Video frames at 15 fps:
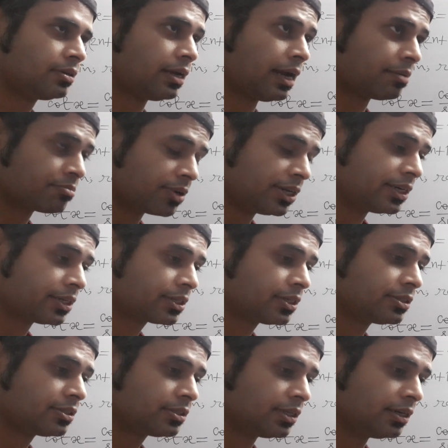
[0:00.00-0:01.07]

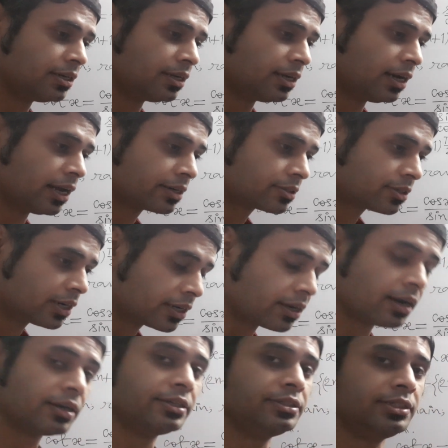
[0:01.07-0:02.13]
Applications in electrical
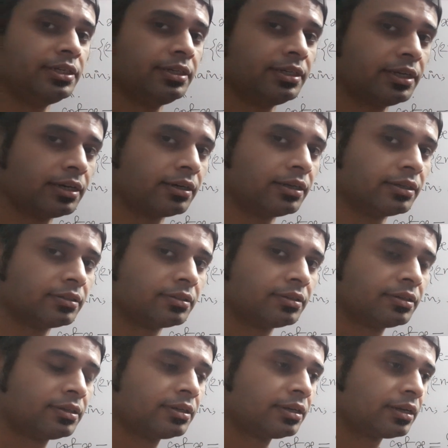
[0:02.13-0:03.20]
engineering,
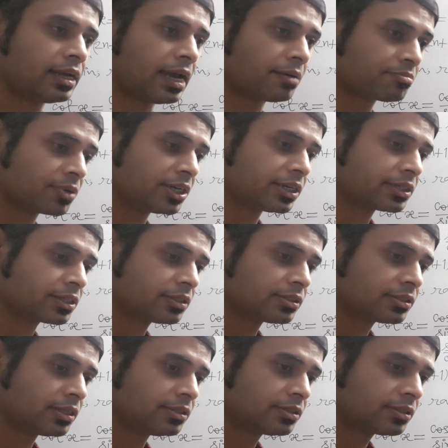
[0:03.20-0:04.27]

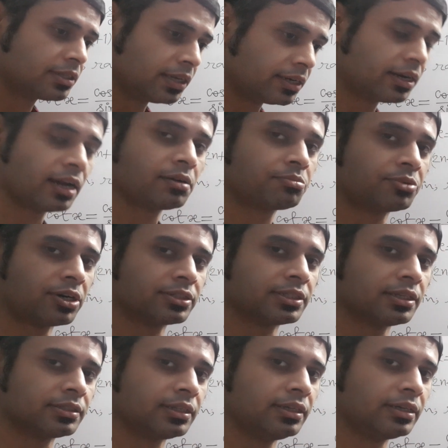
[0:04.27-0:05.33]
applications in signal
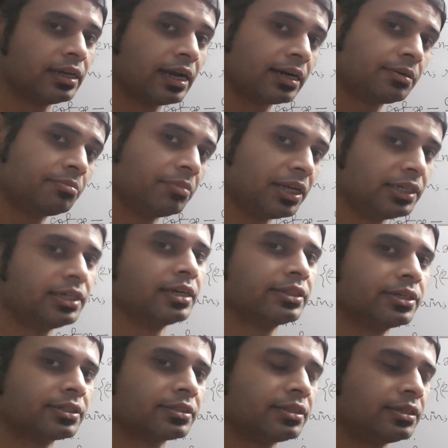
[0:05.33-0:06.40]
processing, and many
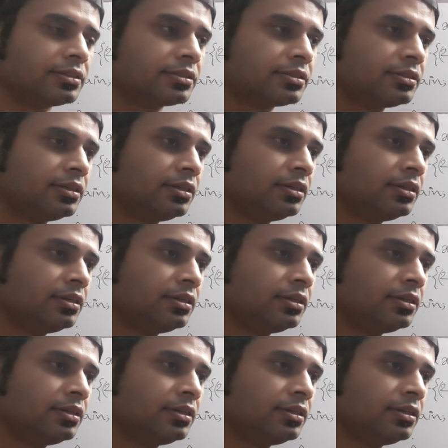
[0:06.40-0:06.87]
other things.